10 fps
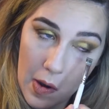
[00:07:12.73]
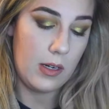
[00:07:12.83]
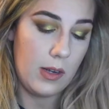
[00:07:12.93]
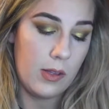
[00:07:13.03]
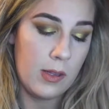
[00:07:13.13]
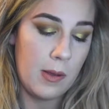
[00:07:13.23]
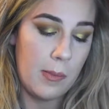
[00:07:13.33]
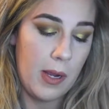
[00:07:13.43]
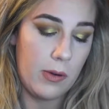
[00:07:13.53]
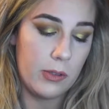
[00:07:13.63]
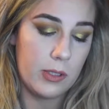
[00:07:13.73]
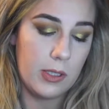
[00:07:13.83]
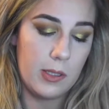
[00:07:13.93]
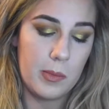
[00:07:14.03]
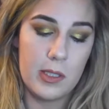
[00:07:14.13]
Now that that powder's
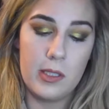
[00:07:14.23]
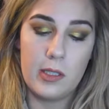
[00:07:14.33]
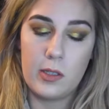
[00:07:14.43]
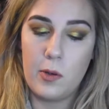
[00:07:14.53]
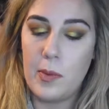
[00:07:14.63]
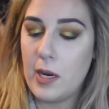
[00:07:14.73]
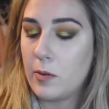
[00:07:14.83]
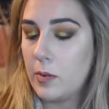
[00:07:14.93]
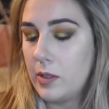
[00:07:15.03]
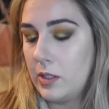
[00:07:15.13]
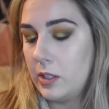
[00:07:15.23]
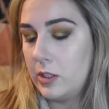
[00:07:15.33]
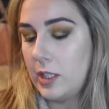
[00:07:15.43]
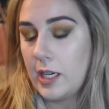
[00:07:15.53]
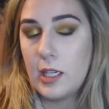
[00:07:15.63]
gone, I'm going to go back with the
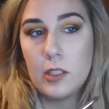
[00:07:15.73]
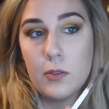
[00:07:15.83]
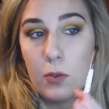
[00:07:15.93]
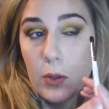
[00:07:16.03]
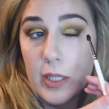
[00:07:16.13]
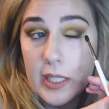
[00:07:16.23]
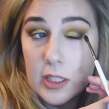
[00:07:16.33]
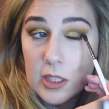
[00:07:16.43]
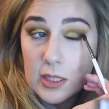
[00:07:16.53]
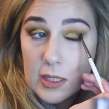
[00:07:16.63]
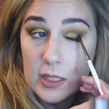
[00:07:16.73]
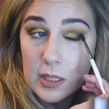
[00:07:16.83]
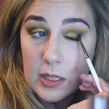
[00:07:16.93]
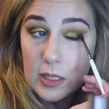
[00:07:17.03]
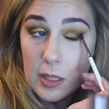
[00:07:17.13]
JH40 and just
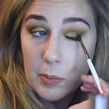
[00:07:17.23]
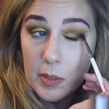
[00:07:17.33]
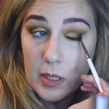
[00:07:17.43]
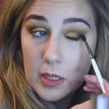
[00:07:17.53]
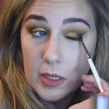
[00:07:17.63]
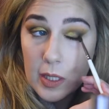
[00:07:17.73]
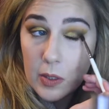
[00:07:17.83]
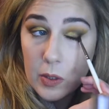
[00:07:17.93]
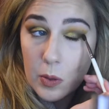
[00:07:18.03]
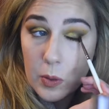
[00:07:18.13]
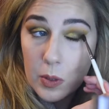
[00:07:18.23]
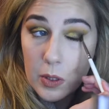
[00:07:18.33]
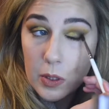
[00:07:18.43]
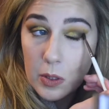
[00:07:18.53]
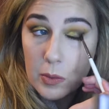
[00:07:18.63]
deepen this outer
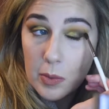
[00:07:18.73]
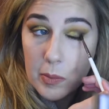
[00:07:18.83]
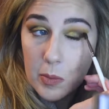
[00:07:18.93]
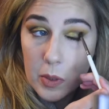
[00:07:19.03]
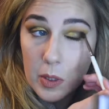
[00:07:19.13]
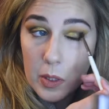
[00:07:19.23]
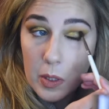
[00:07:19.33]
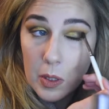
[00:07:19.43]
corner a little bit more.